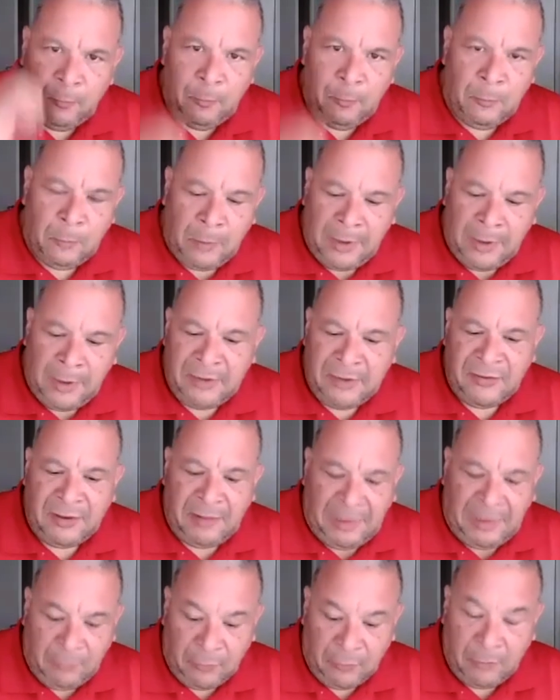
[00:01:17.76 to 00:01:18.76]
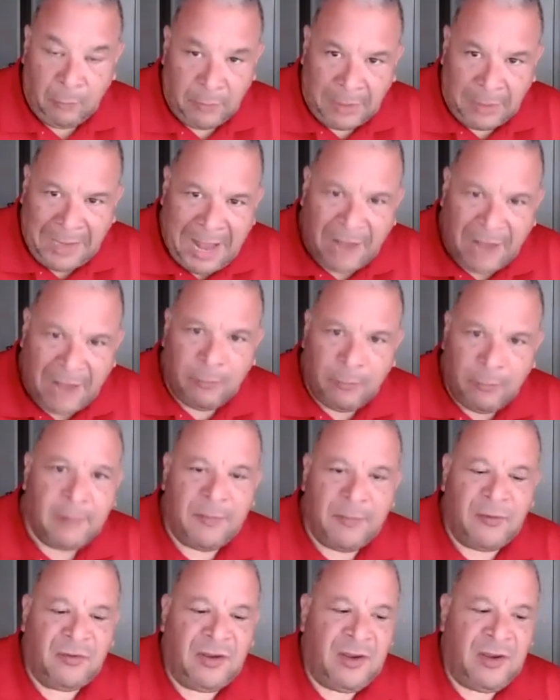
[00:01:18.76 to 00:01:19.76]
I guess like I said, we're the last week
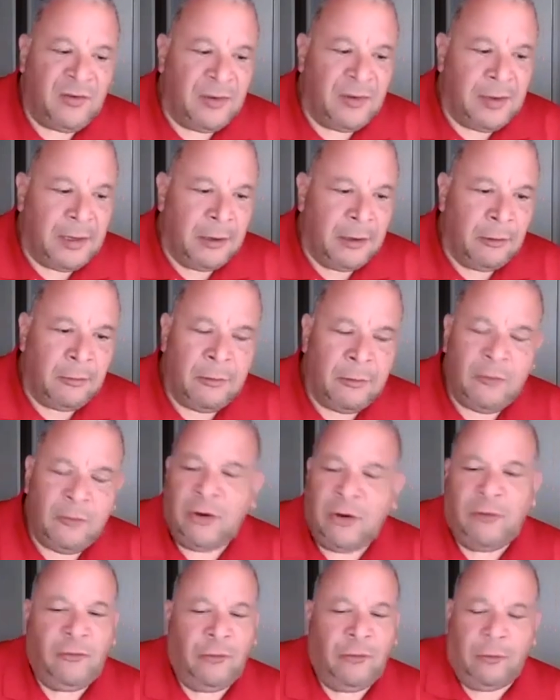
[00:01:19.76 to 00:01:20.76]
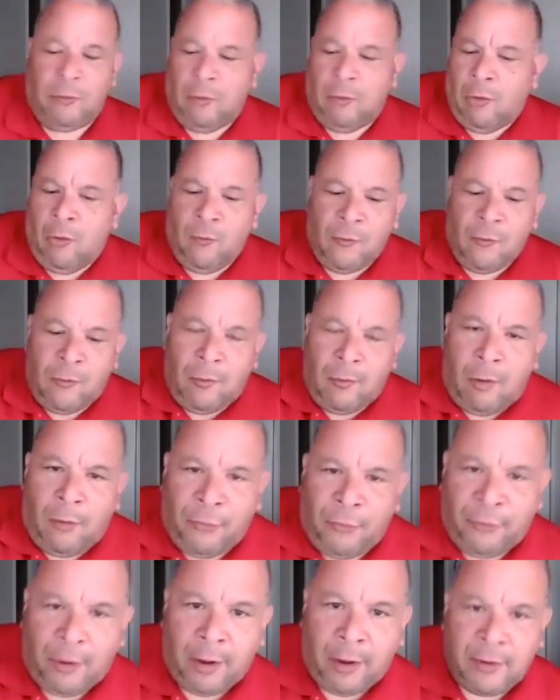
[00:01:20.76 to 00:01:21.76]
of the season here. Just your overall
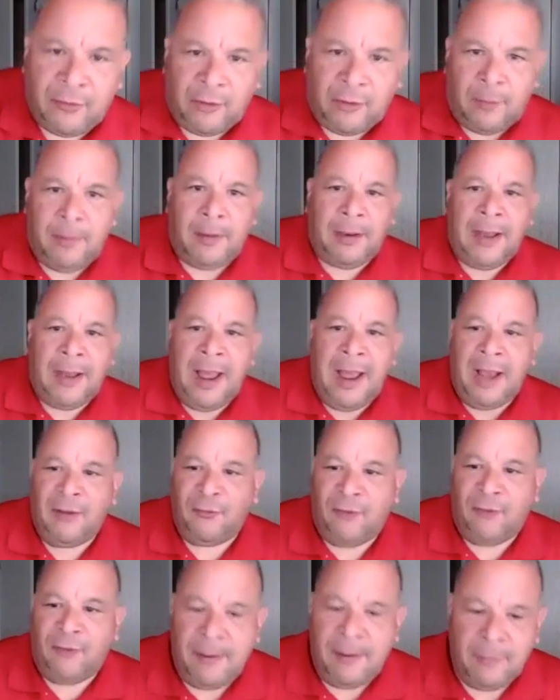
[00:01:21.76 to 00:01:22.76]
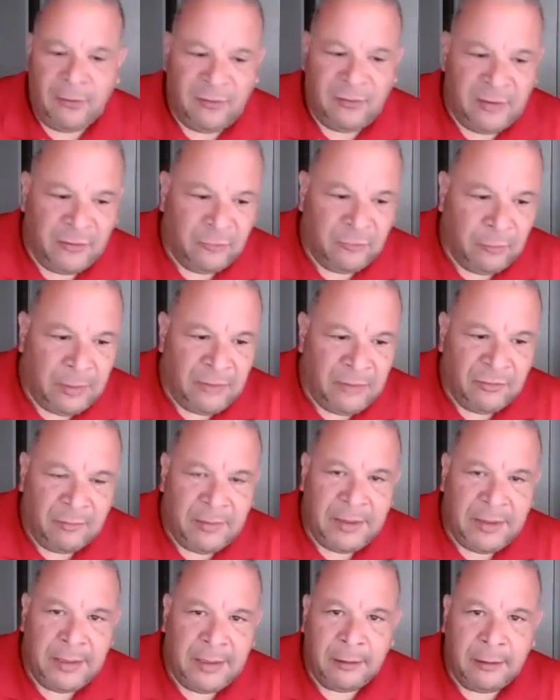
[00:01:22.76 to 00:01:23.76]
thoughts on the last 5 or 6 weeks of
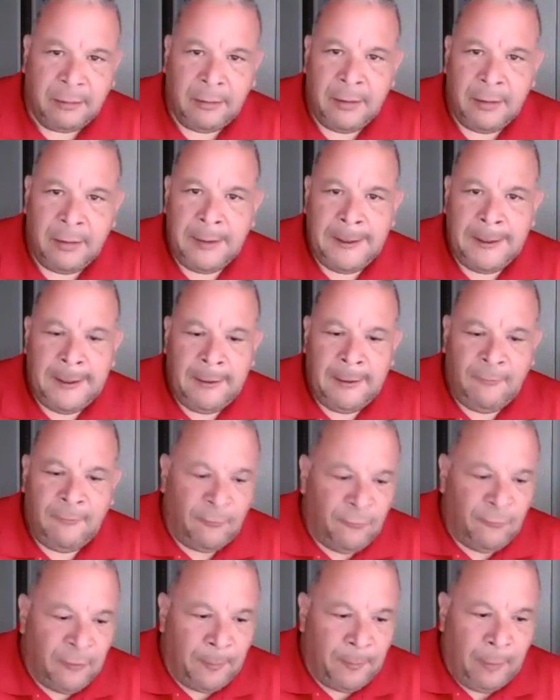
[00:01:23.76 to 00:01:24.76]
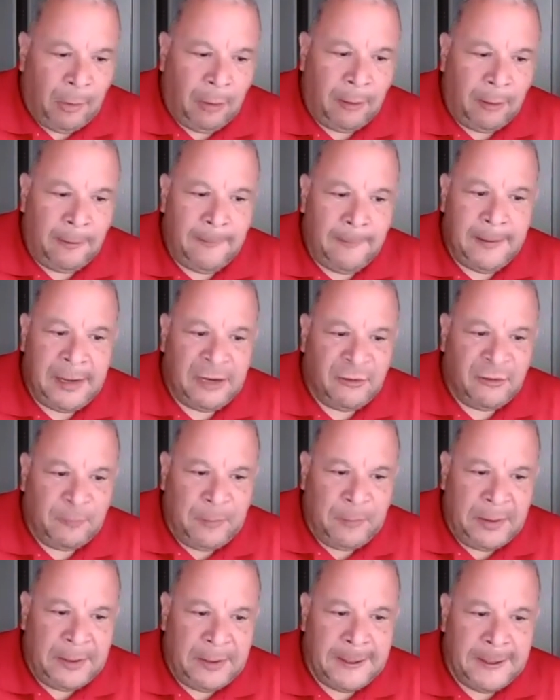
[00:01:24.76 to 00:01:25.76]
the year for football. It's
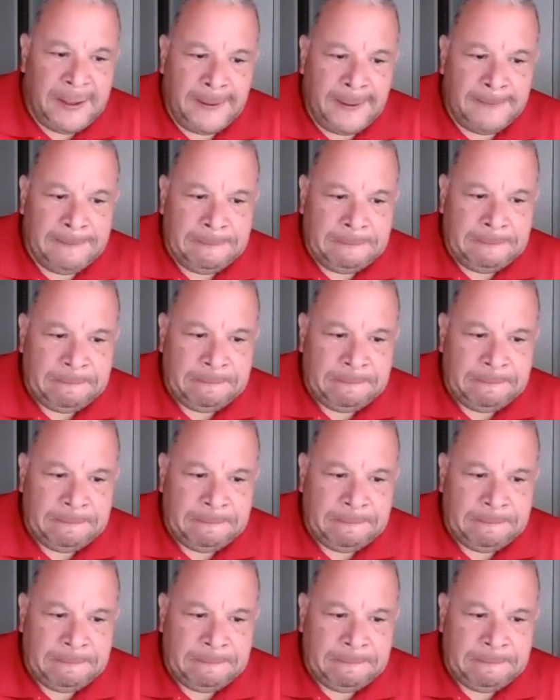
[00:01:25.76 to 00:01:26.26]
been I